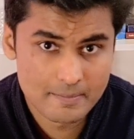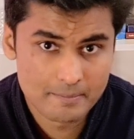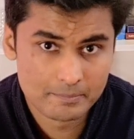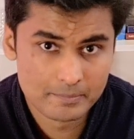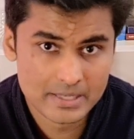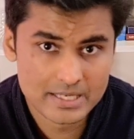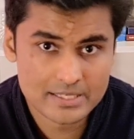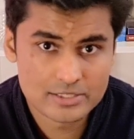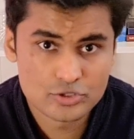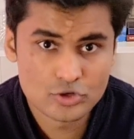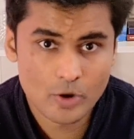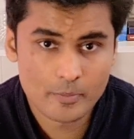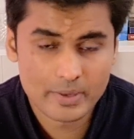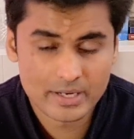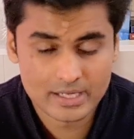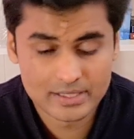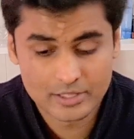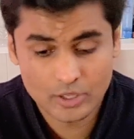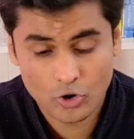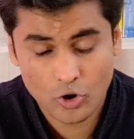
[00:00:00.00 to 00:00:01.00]
please drop it
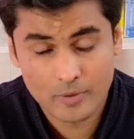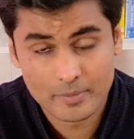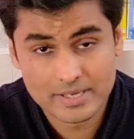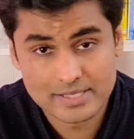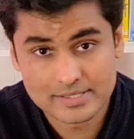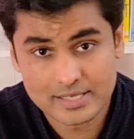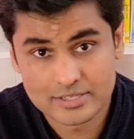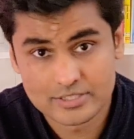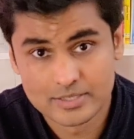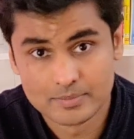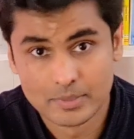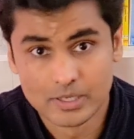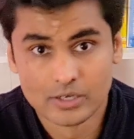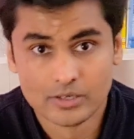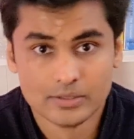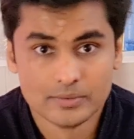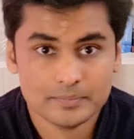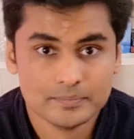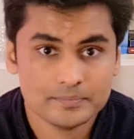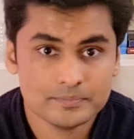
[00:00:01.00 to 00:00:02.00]
in the comment section below.
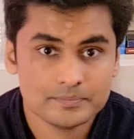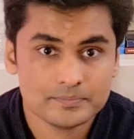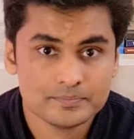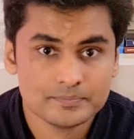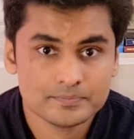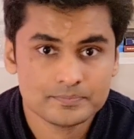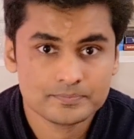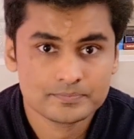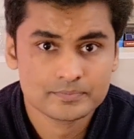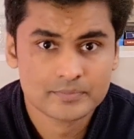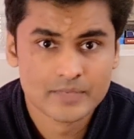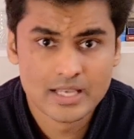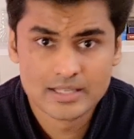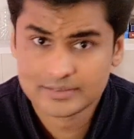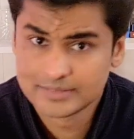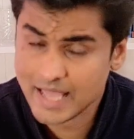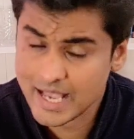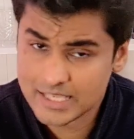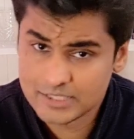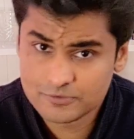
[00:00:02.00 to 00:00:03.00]

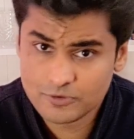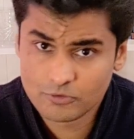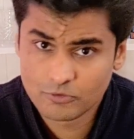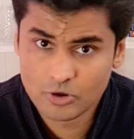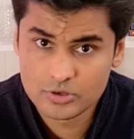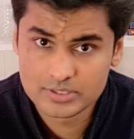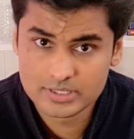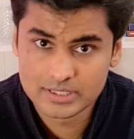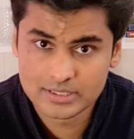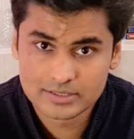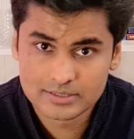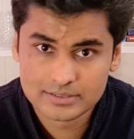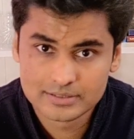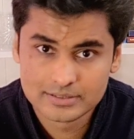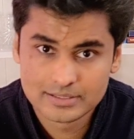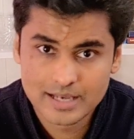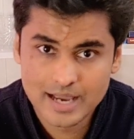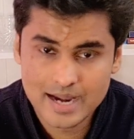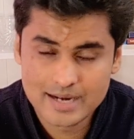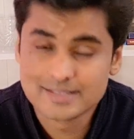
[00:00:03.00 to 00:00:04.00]
Thanks for watching
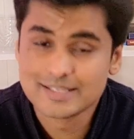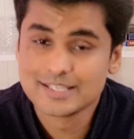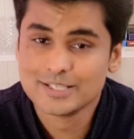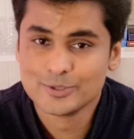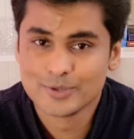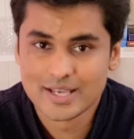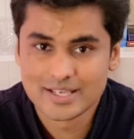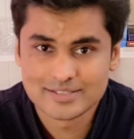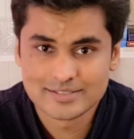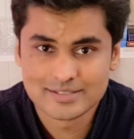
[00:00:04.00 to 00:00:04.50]
and see you next